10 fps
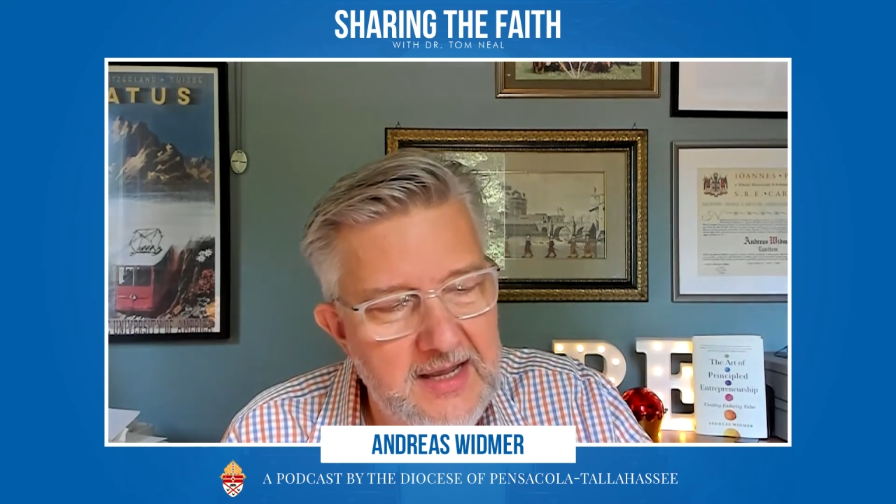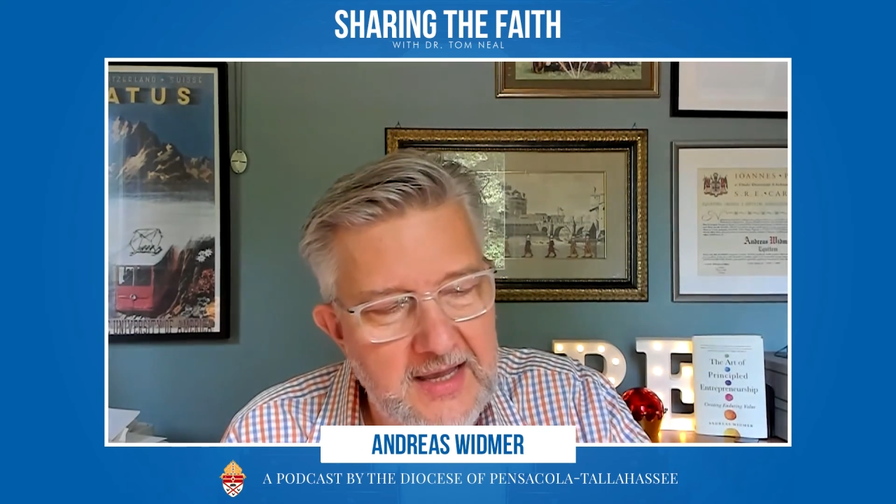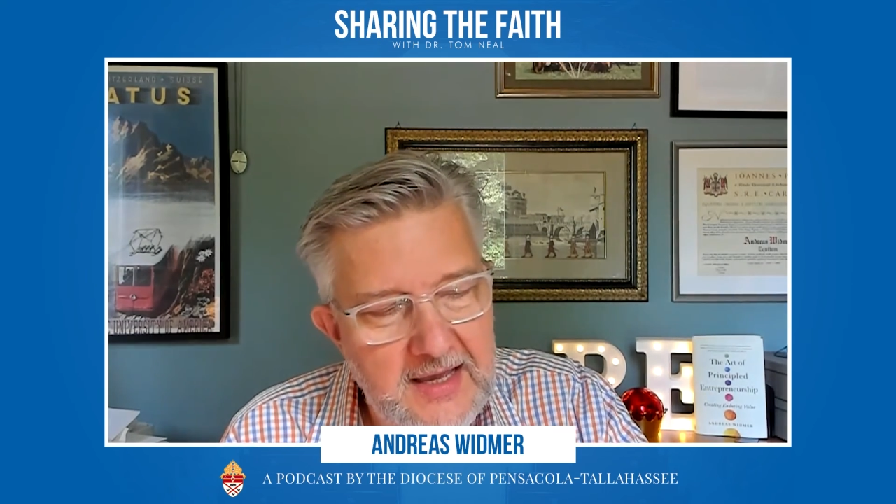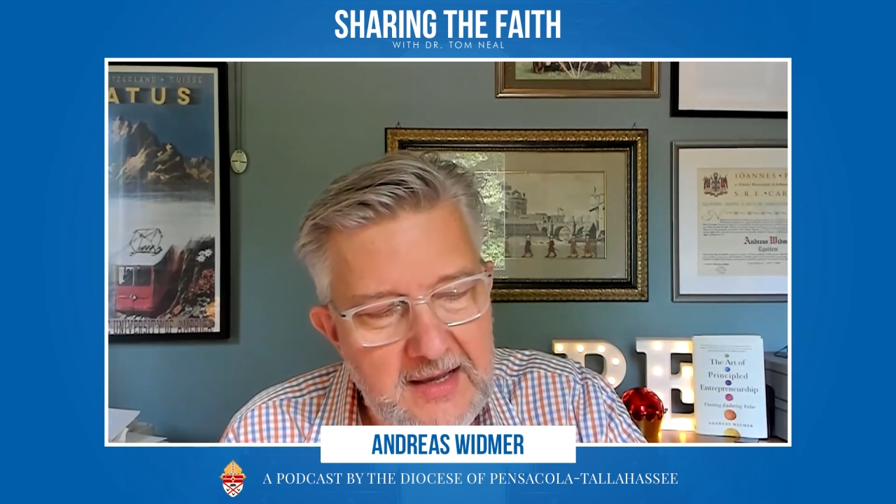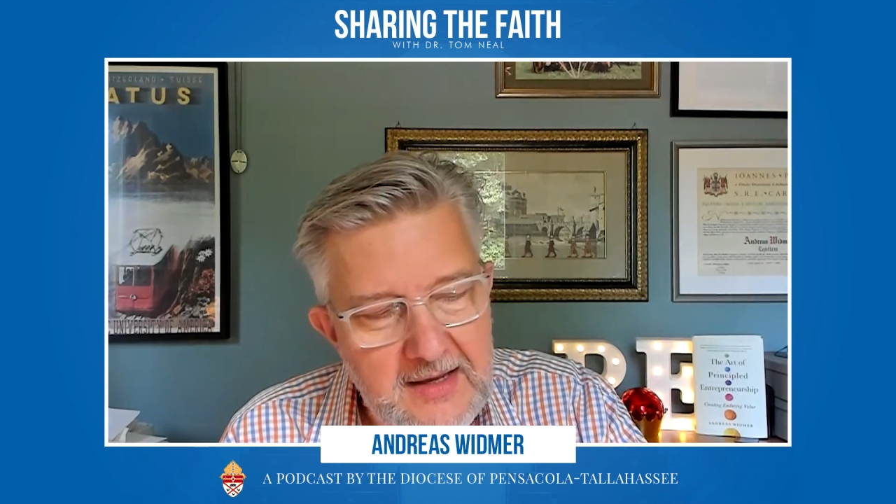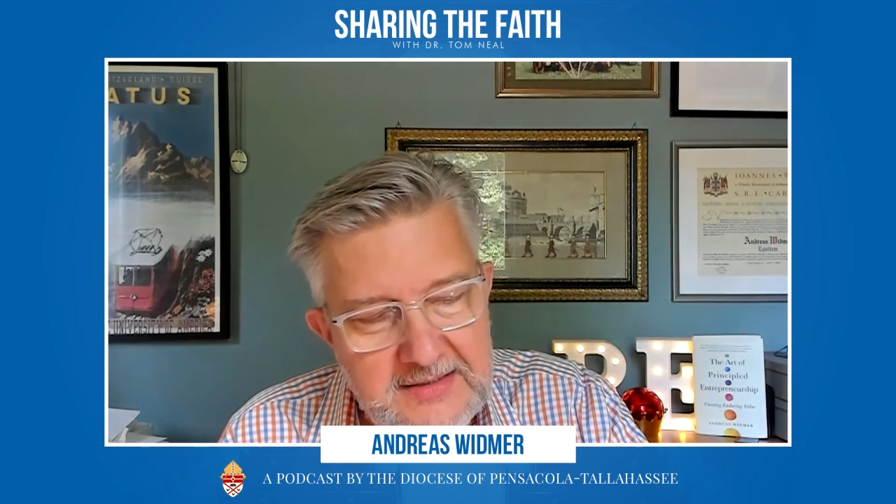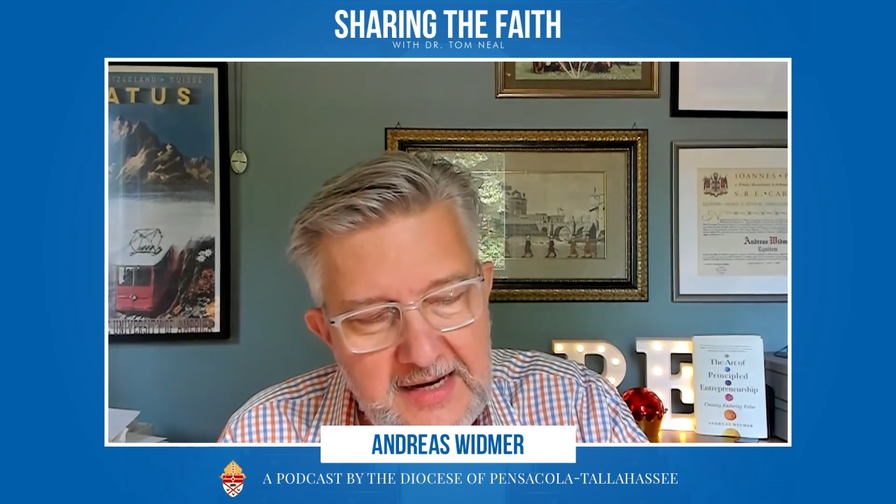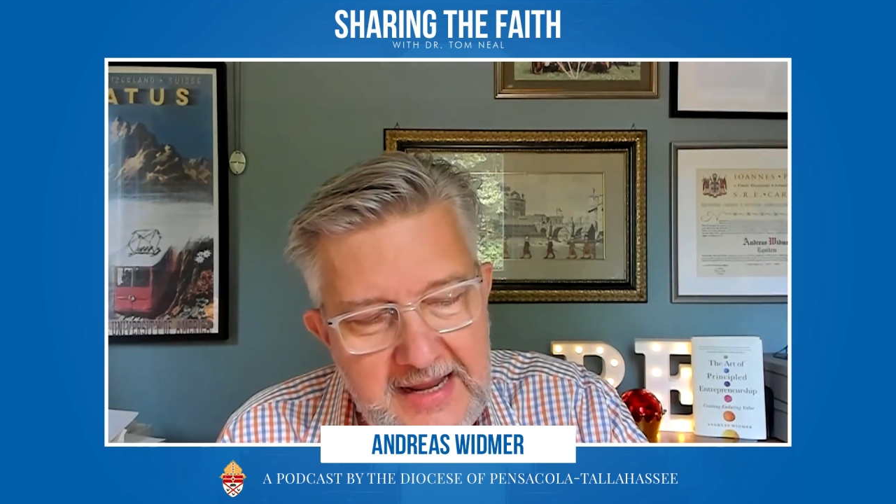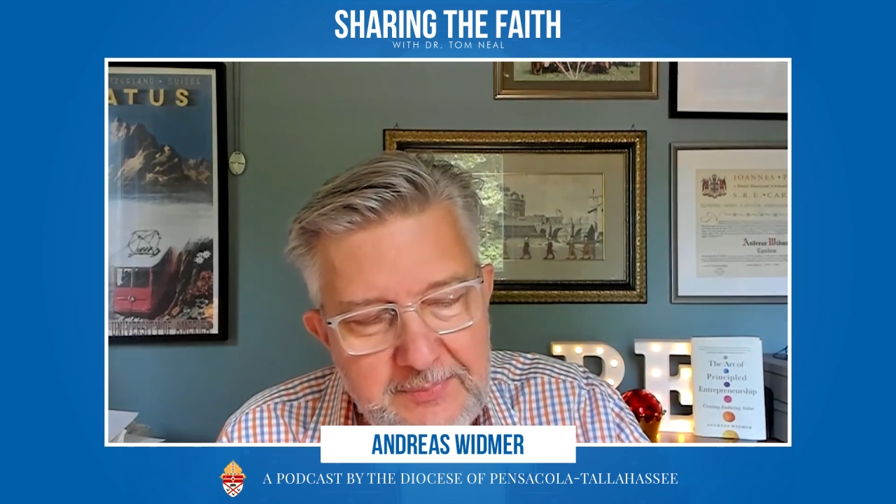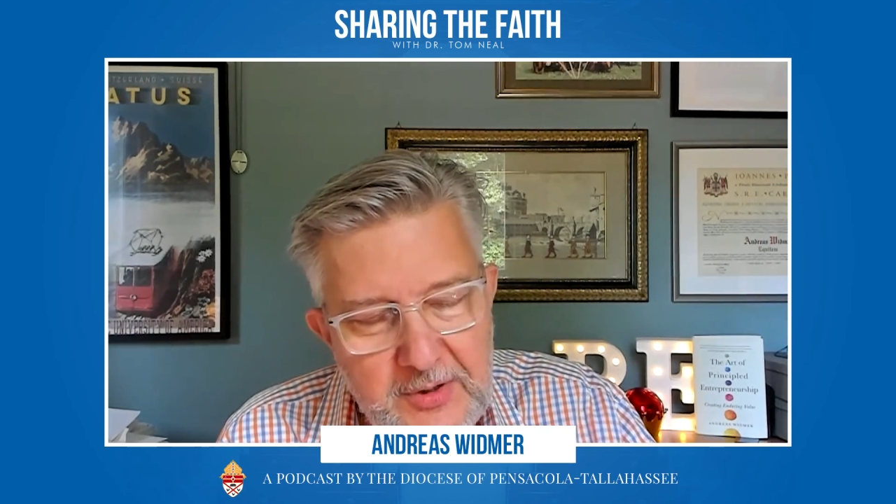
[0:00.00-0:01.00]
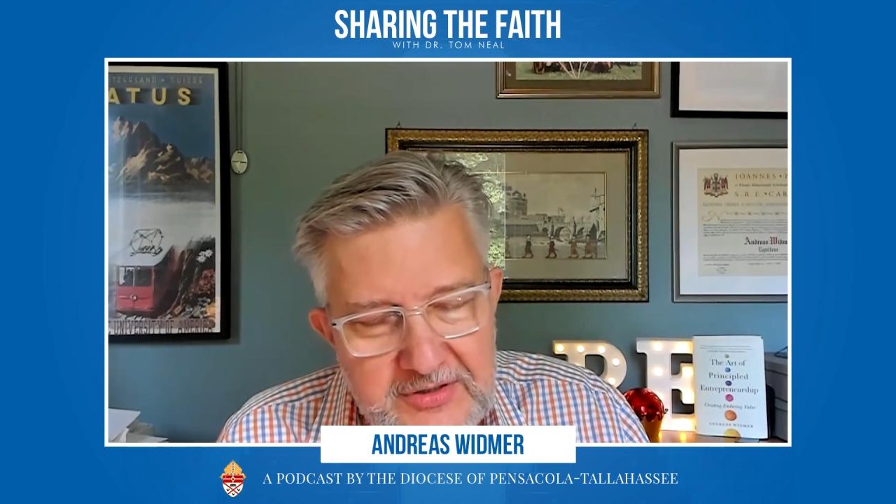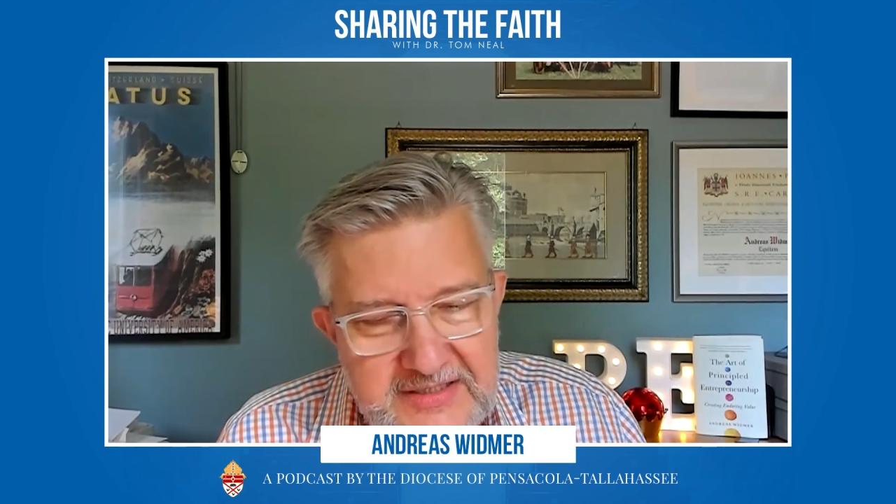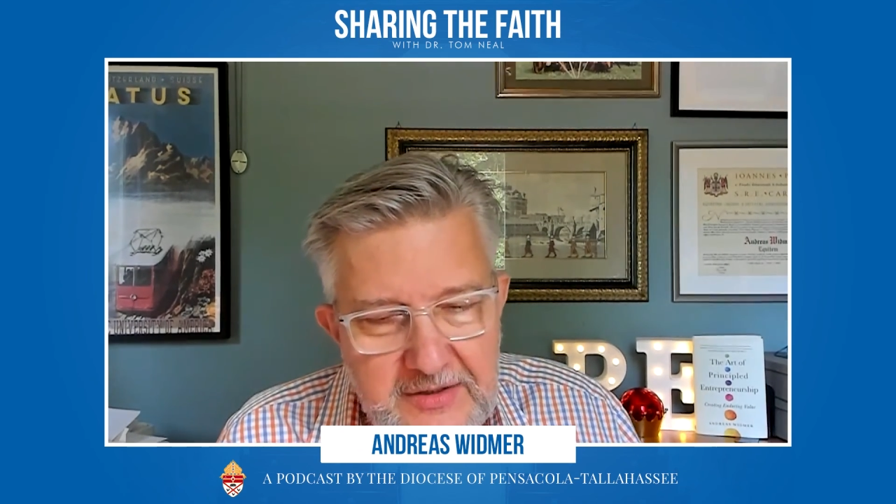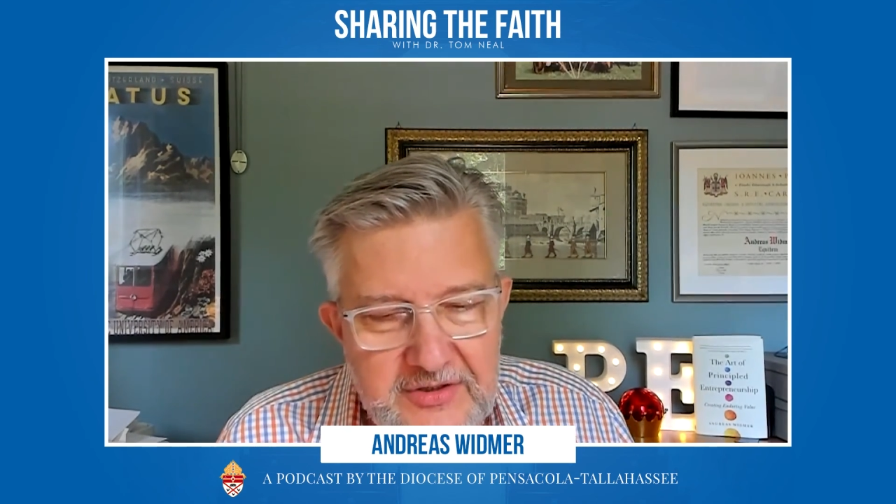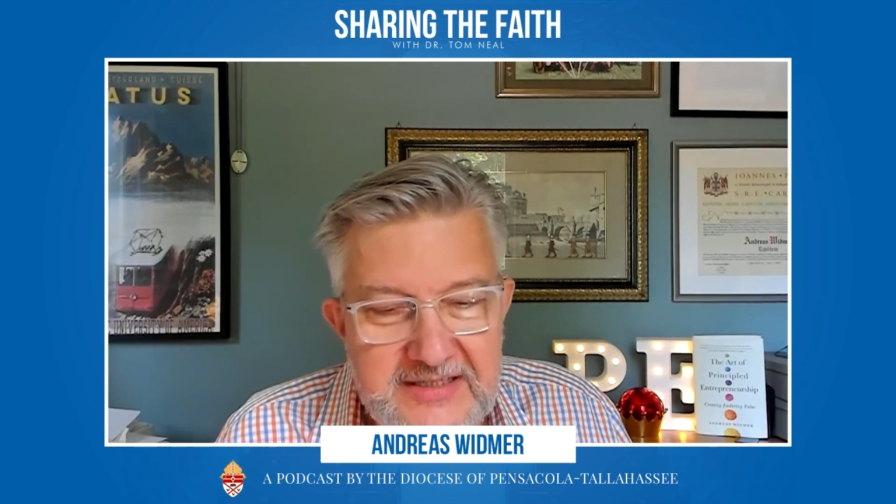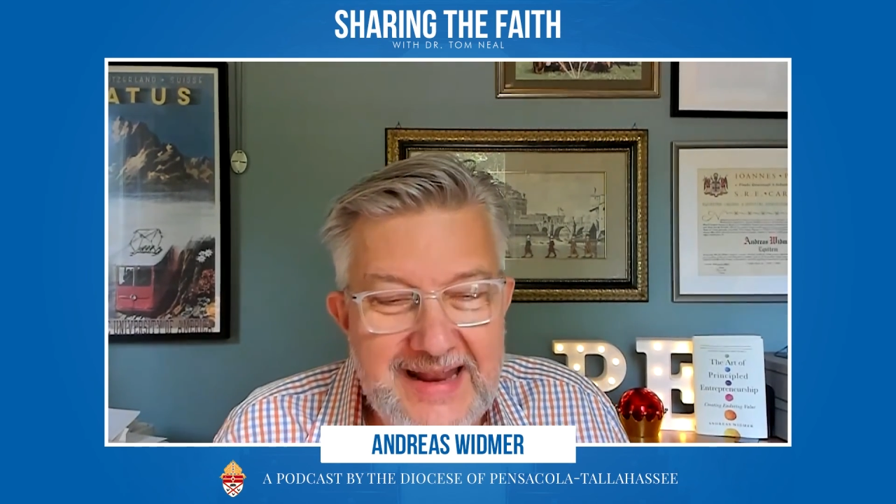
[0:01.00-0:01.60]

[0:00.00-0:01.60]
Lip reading: It's an 8-part series.